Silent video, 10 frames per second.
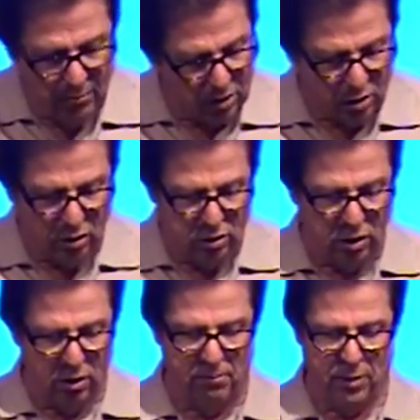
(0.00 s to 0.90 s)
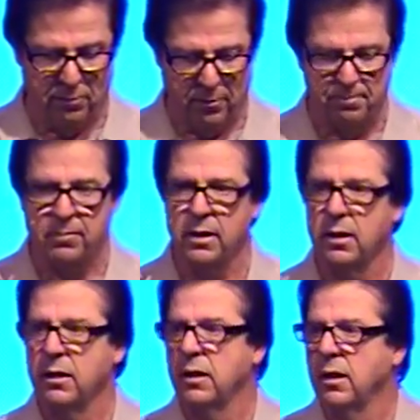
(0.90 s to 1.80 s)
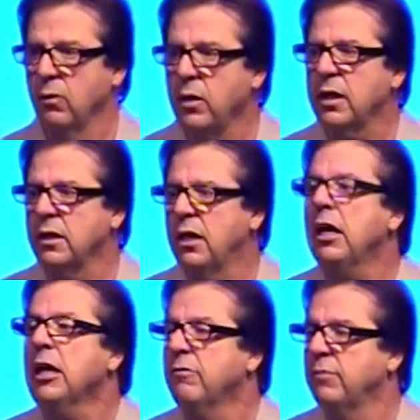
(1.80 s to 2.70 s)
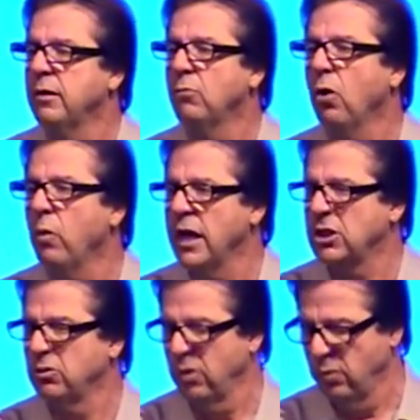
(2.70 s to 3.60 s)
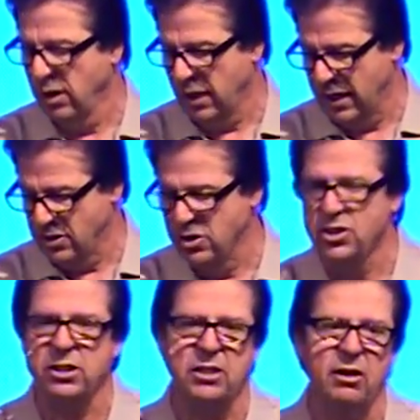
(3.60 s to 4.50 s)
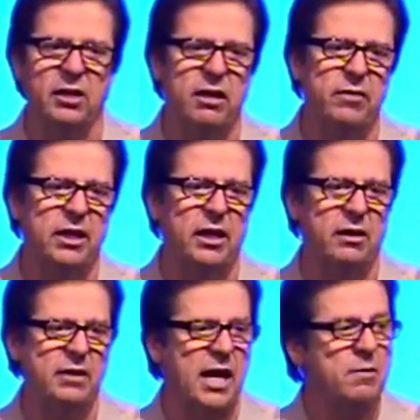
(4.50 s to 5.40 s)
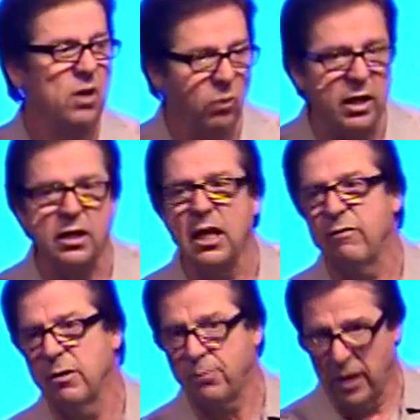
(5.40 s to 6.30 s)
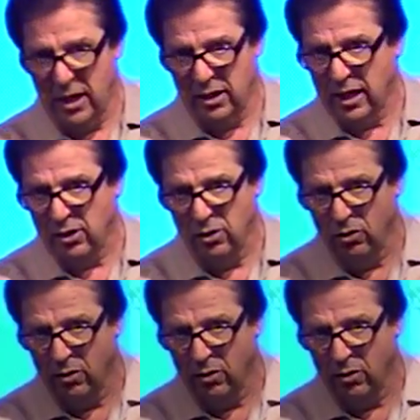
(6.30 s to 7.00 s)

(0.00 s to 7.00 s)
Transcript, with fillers: multitudes of hurting people. We can give in more ways than we realize than just our giving and our time. We can give in prayer and God will do